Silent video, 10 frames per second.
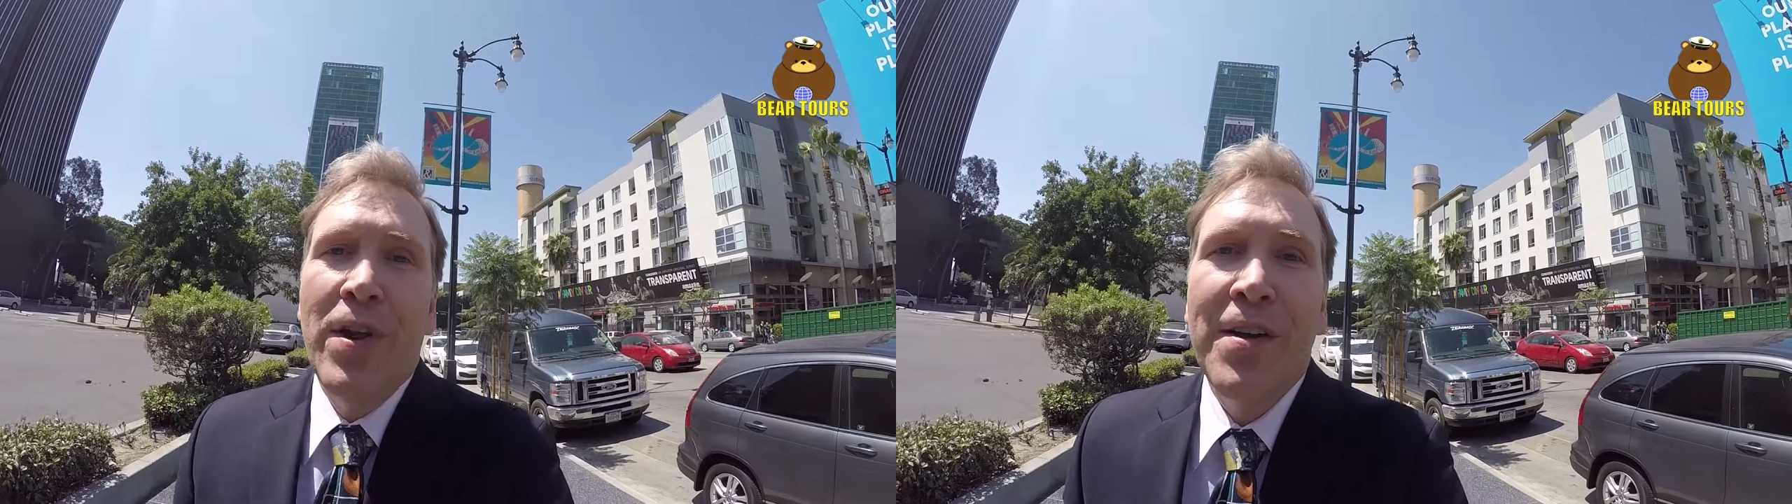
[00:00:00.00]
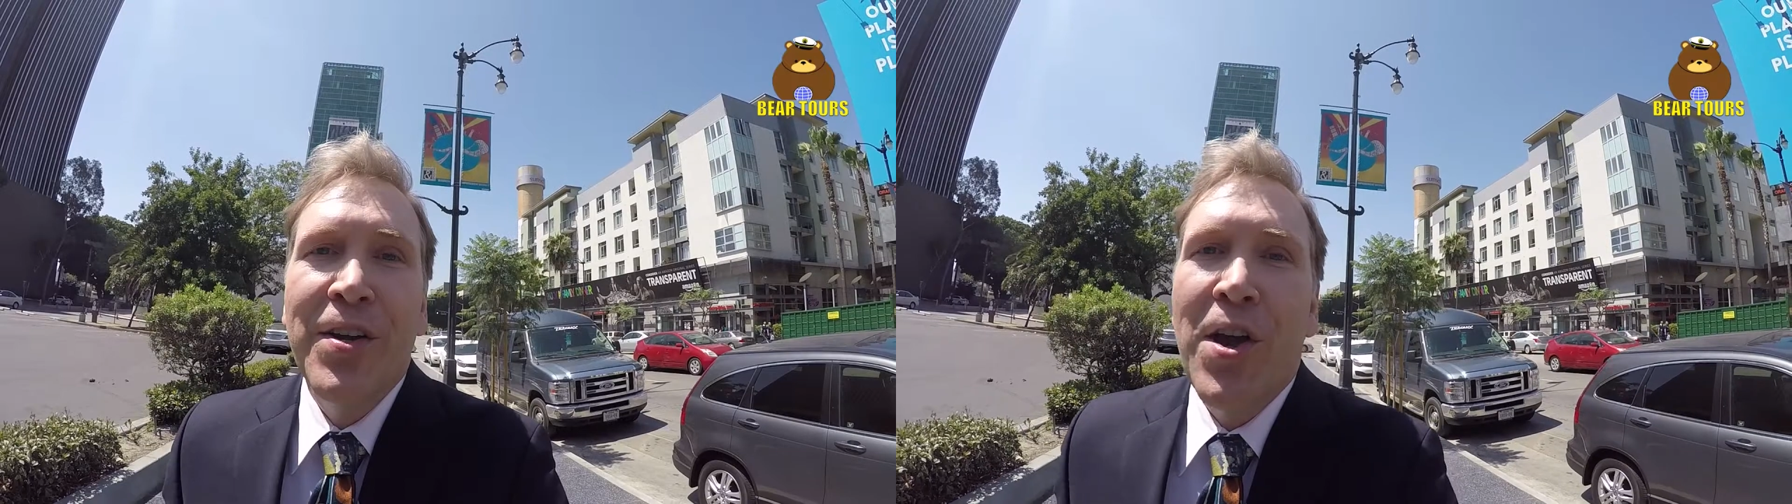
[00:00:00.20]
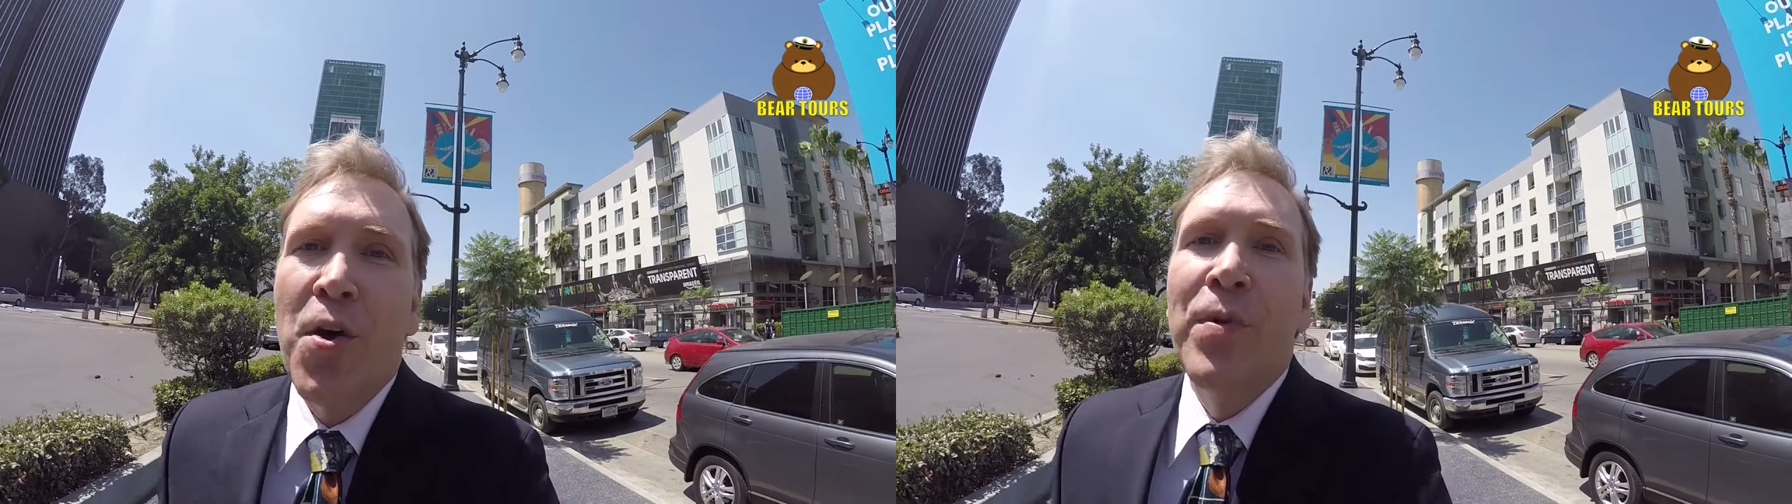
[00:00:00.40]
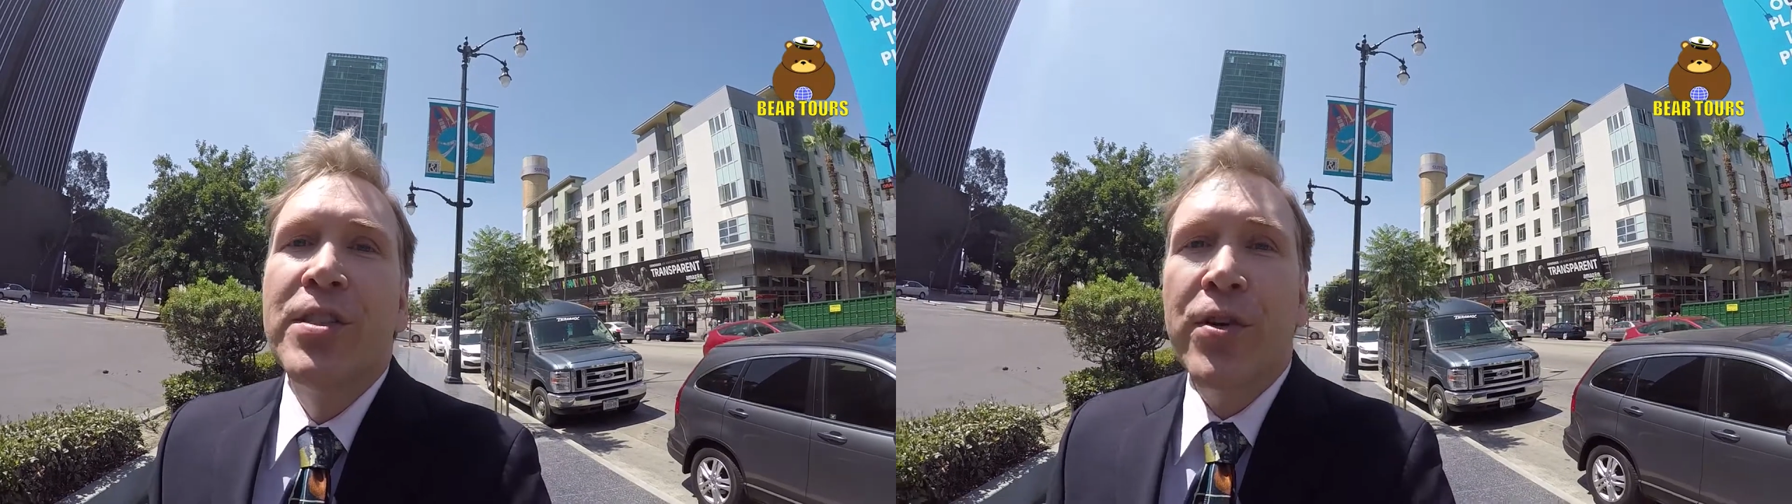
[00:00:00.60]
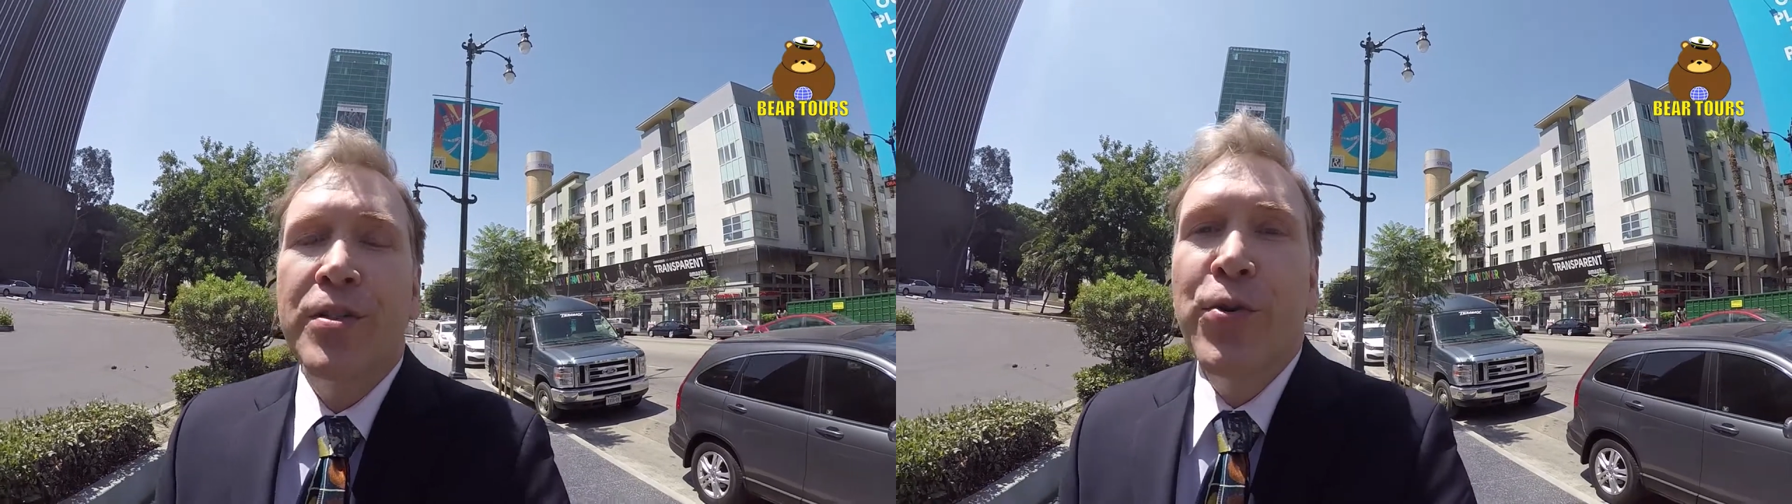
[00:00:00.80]
long ago, we
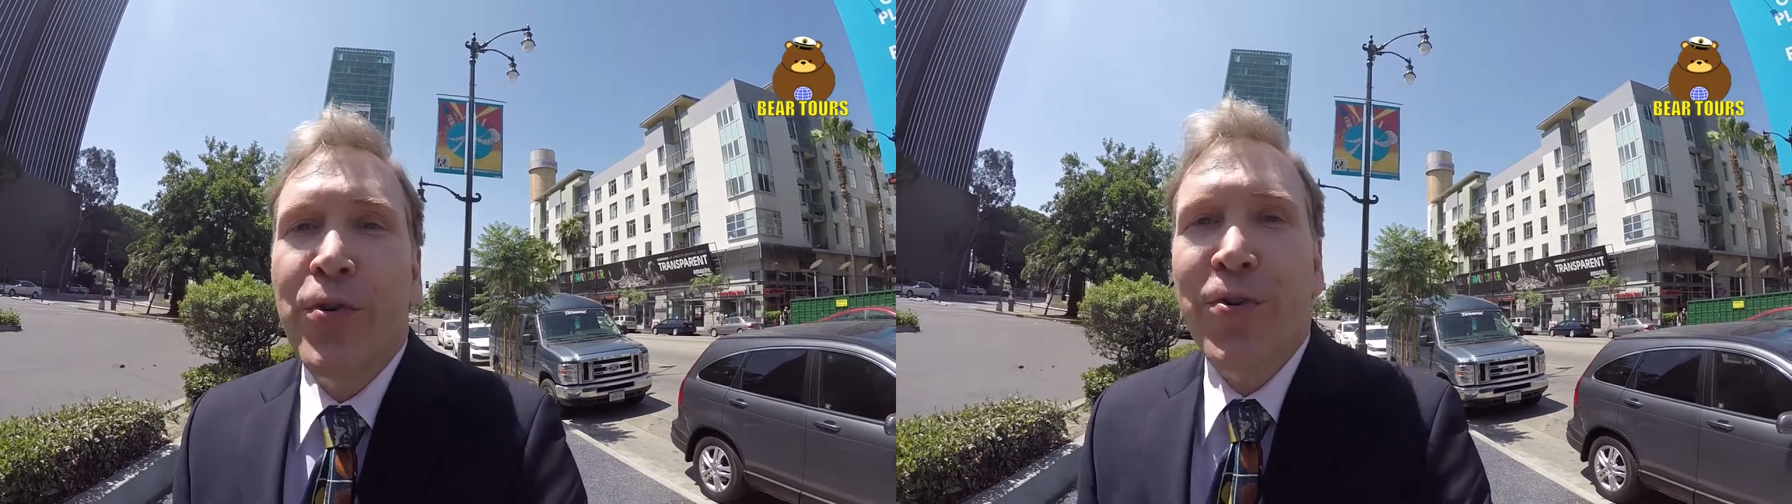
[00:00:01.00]
took a tour